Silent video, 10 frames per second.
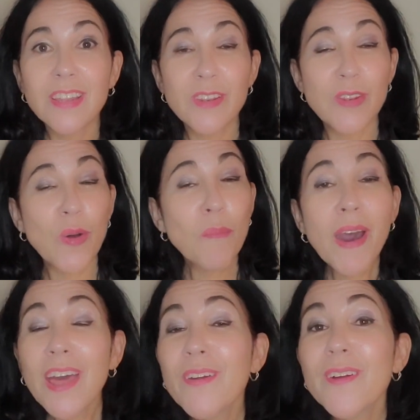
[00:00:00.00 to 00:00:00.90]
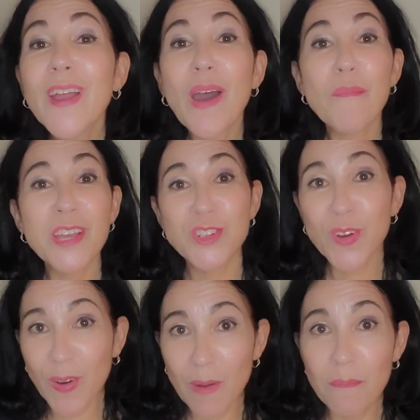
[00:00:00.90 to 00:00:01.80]
no matter how much
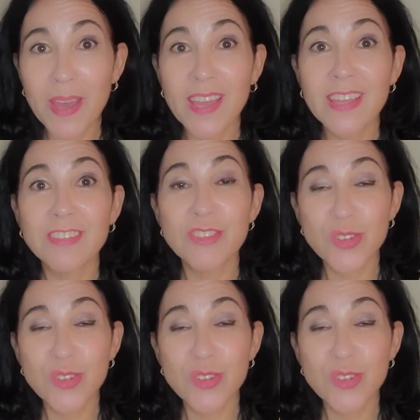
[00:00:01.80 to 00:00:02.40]
you're cramping,